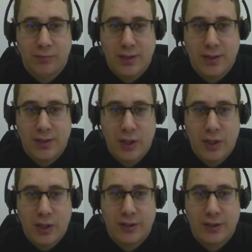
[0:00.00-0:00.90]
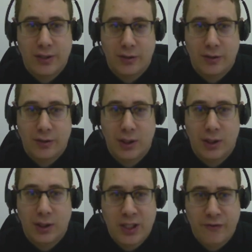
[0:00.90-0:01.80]
because it's relevant for
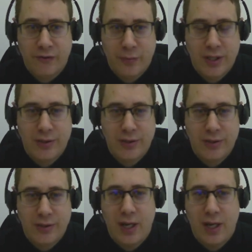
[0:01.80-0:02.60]
the application of ESPResSo.